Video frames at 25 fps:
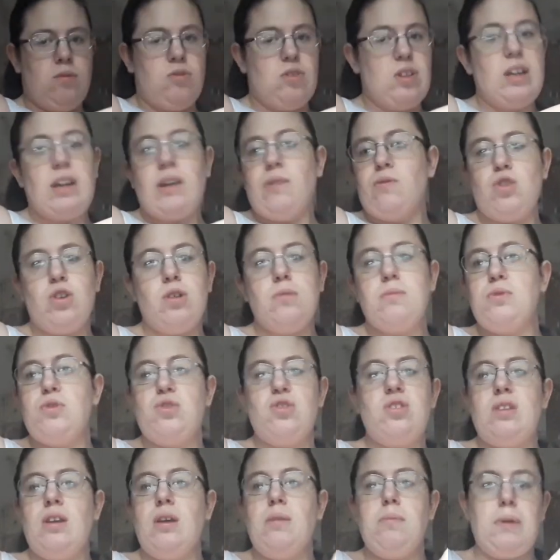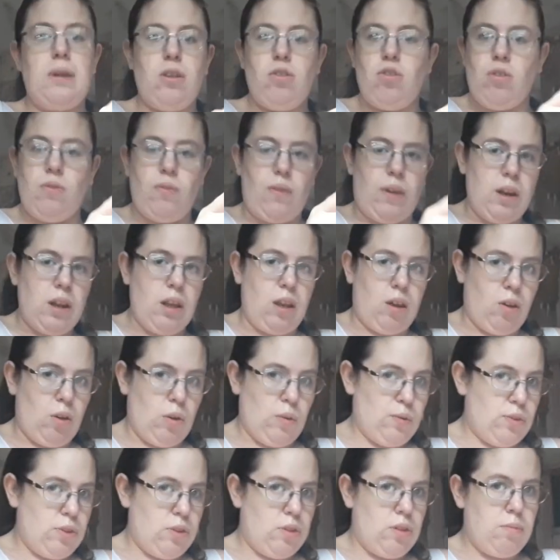Didn't have too much seepage, if any,
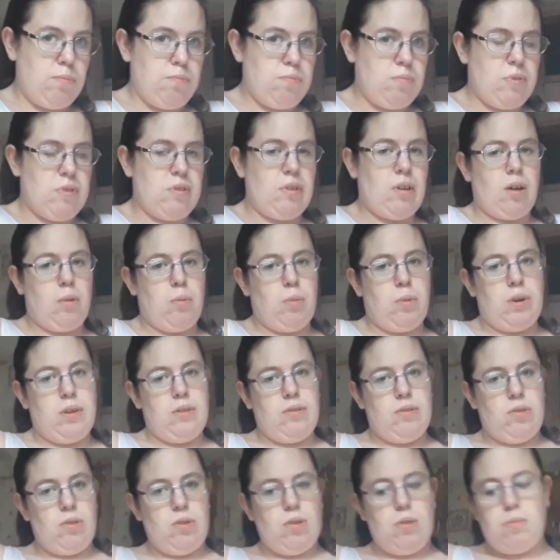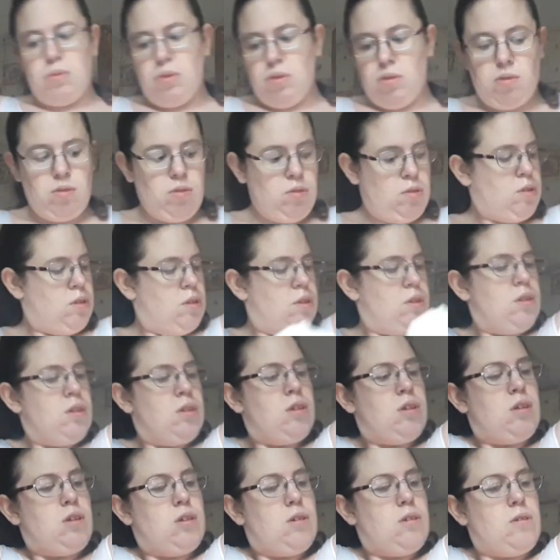after the second one, it seems.
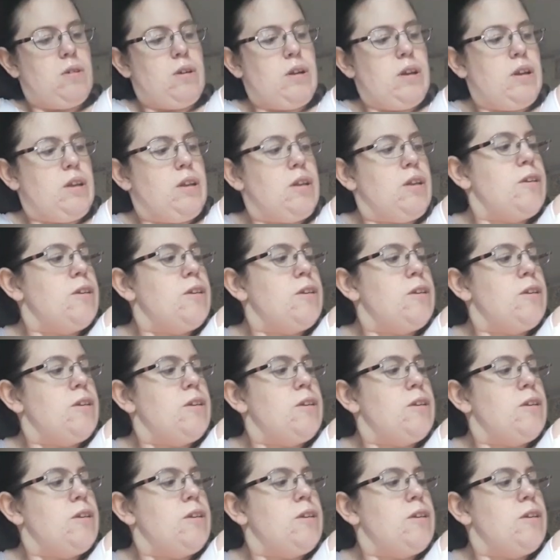Right.